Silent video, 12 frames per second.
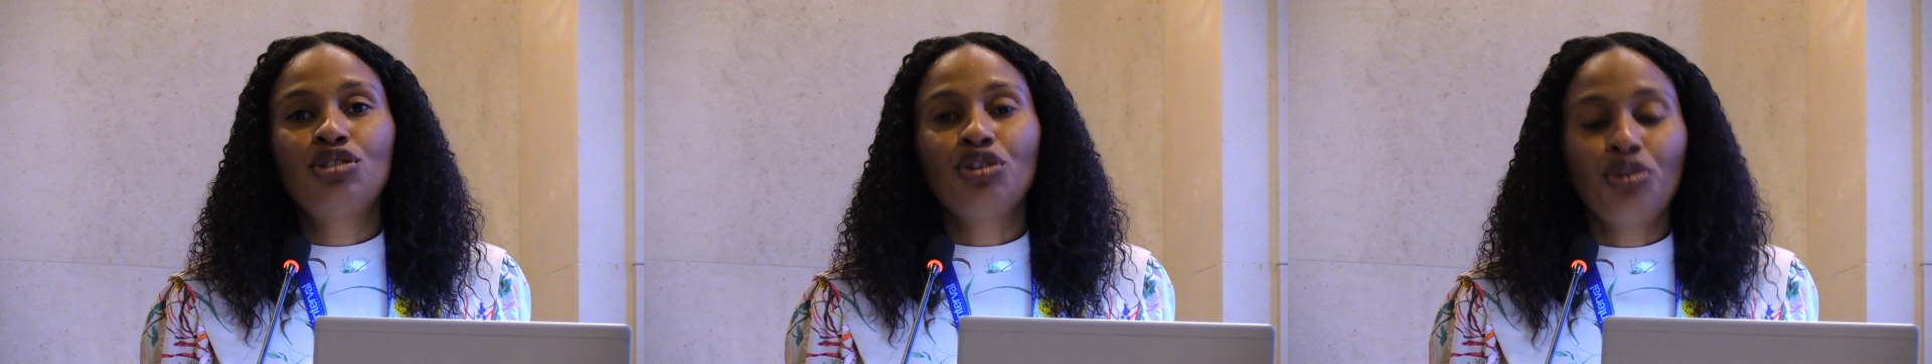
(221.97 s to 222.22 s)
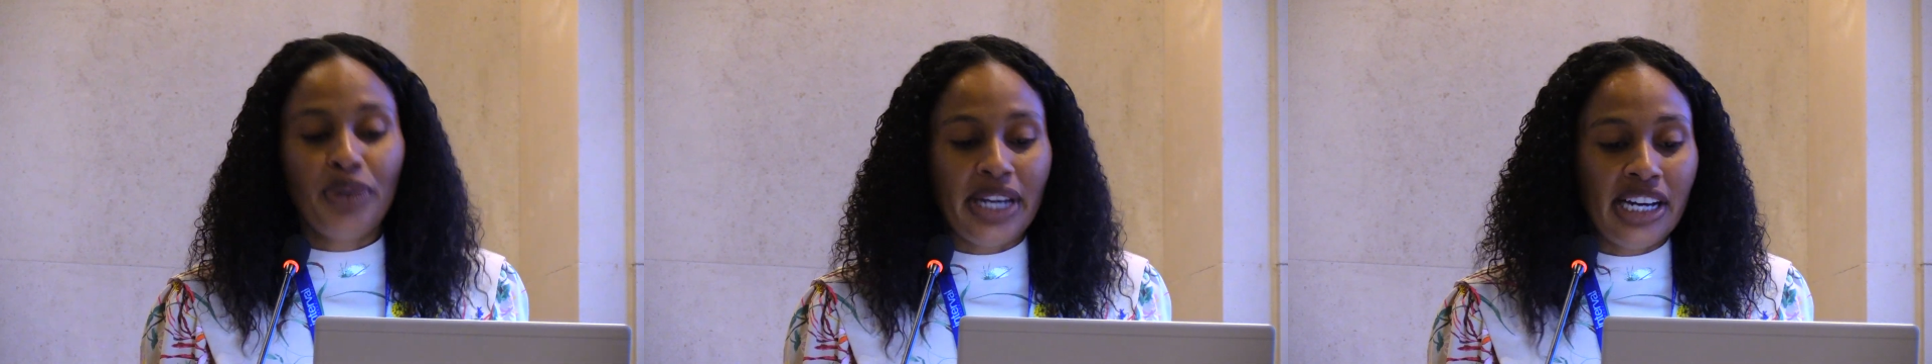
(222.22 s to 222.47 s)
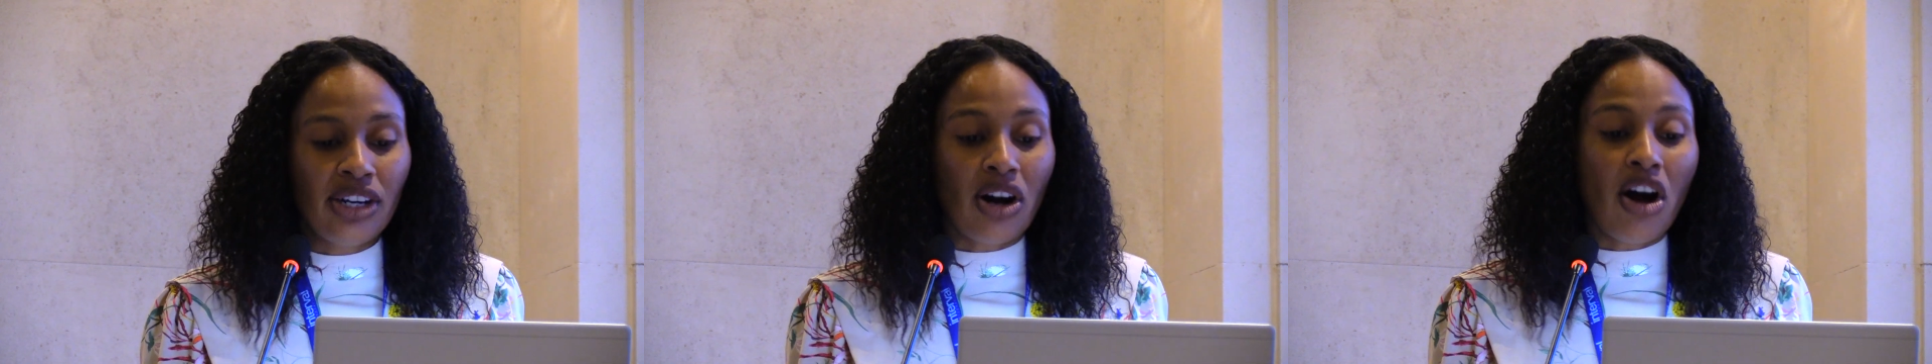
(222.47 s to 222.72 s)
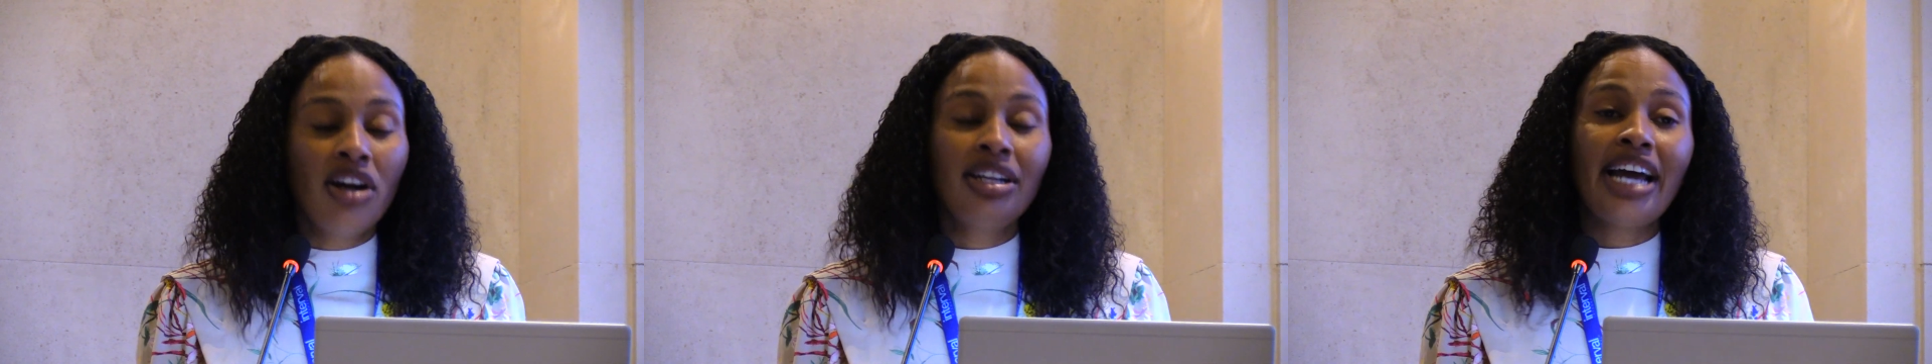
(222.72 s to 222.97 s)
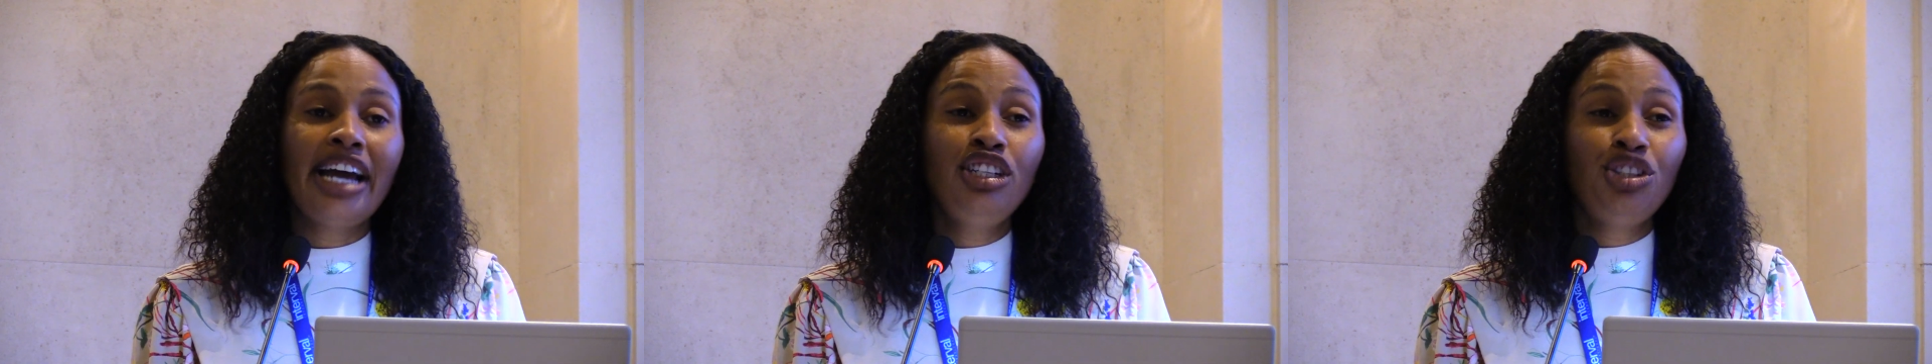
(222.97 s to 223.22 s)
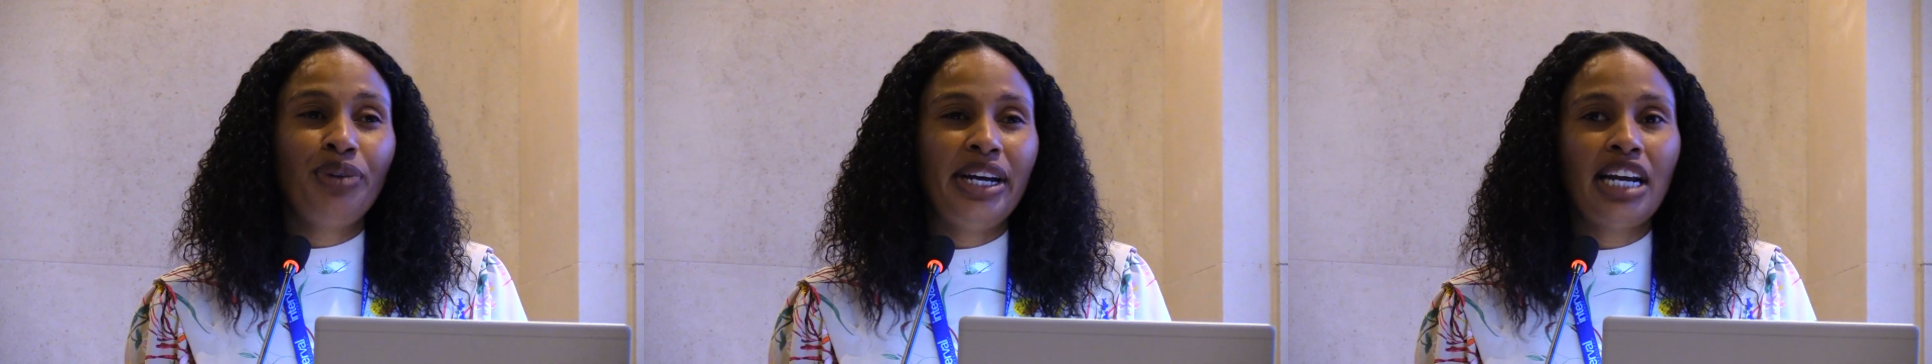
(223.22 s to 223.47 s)
to create an online
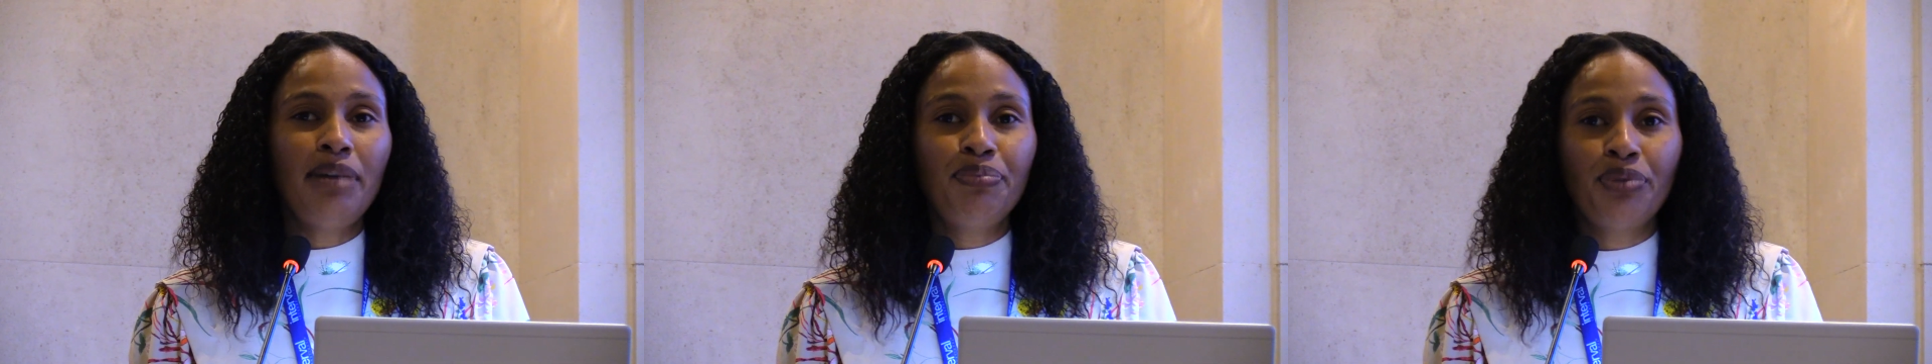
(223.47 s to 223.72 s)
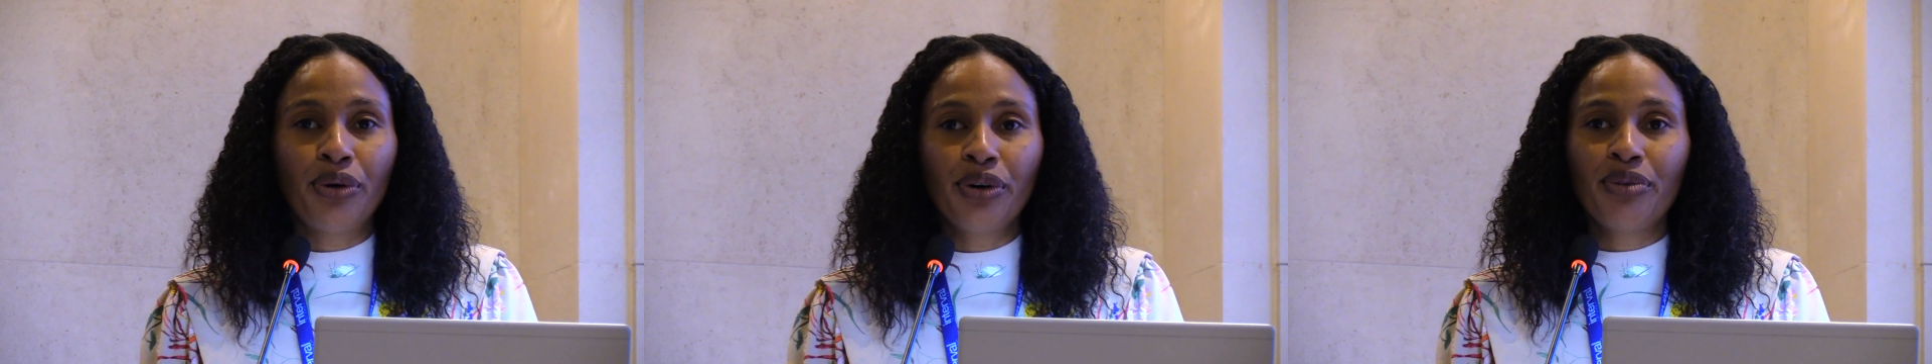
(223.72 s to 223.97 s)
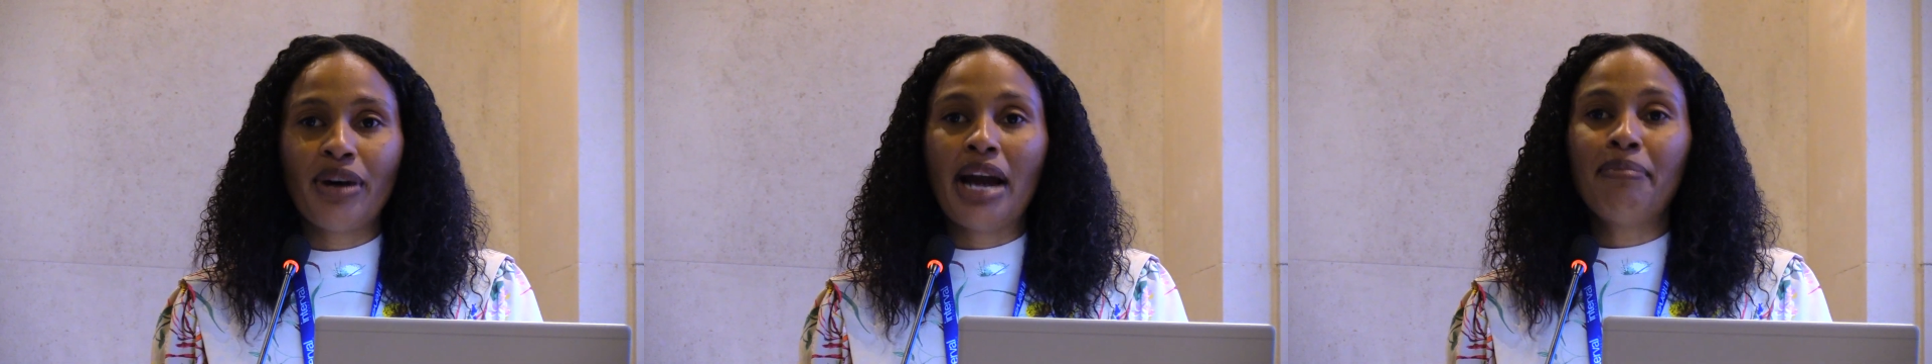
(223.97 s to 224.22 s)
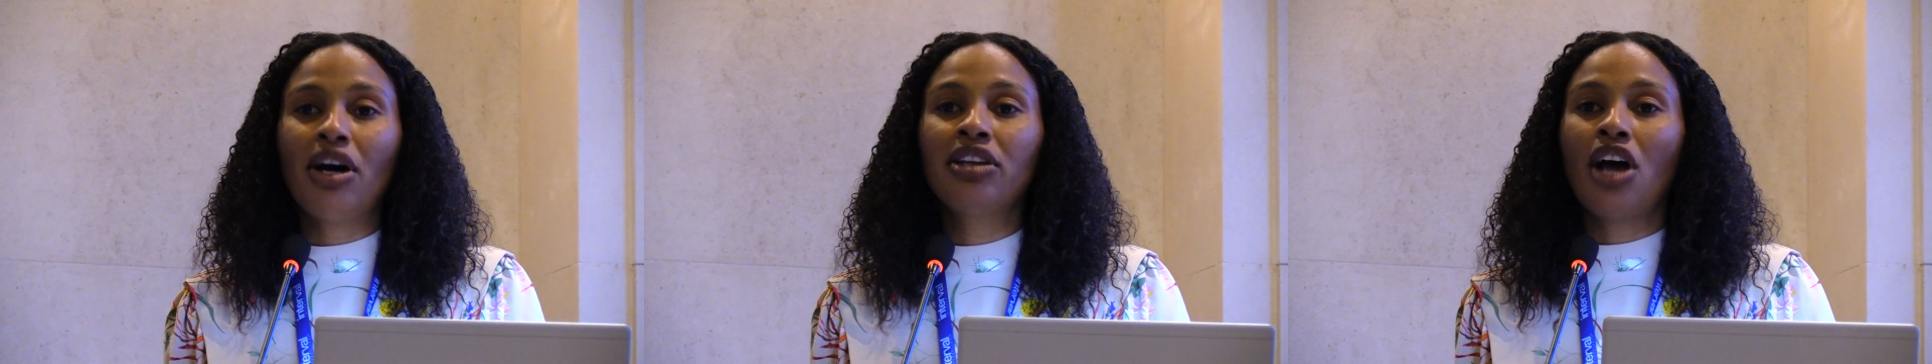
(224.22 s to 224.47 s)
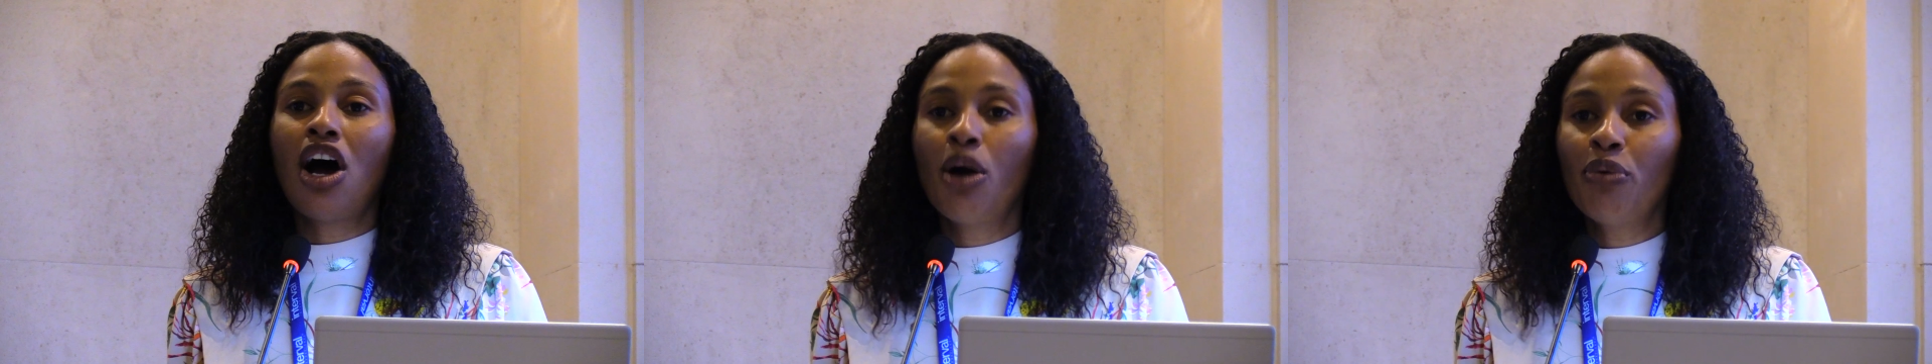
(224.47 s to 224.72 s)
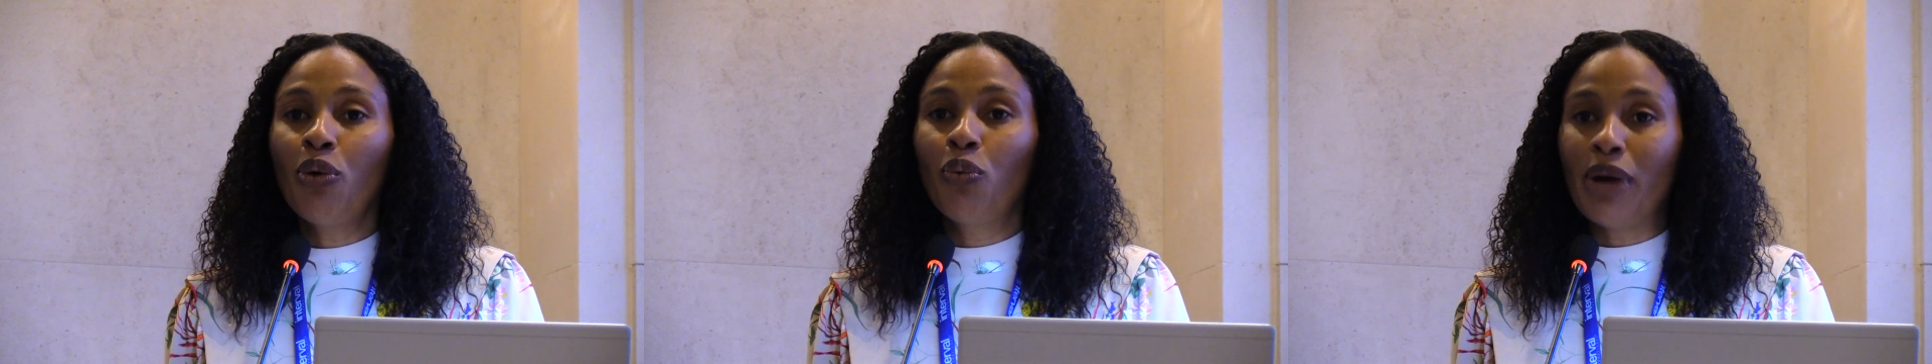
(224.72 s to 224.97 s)
training program on our